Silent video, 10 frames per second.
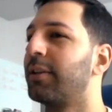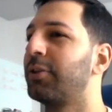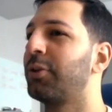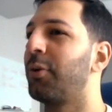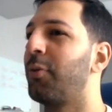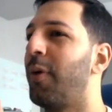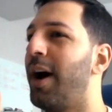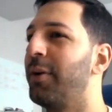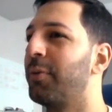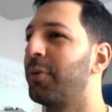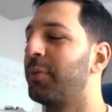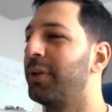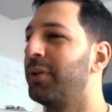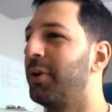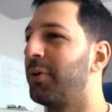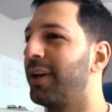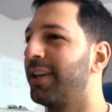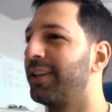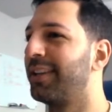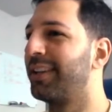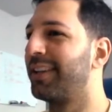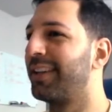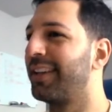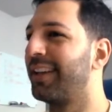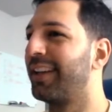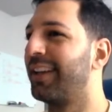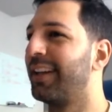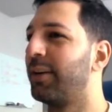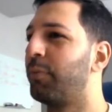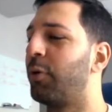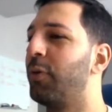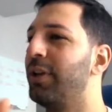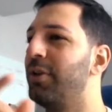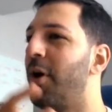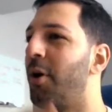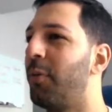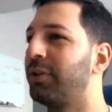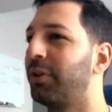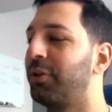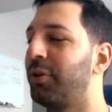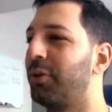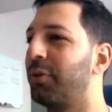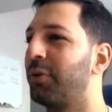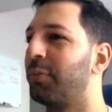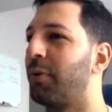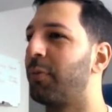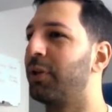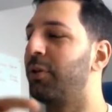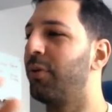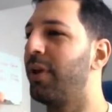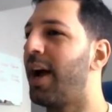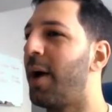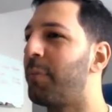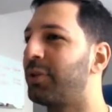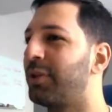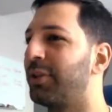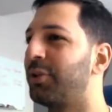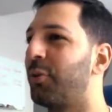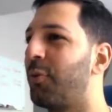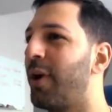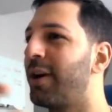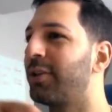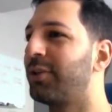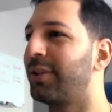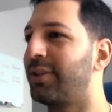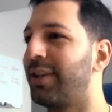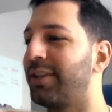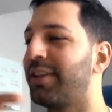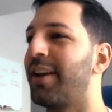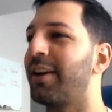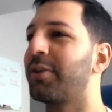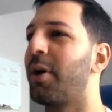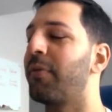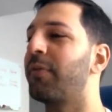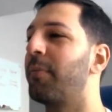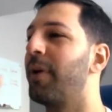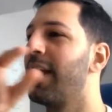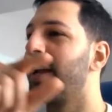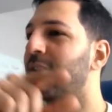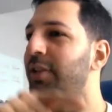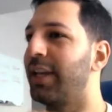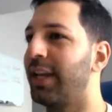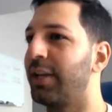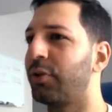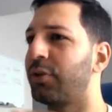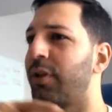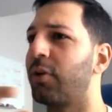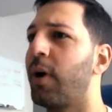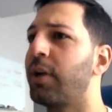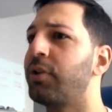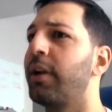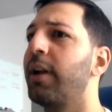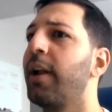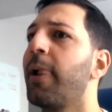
So why would we do it? Mm. But we know what to do, but we do the opposite. So where is this disconnect coming from? Is yeah. the interesting question.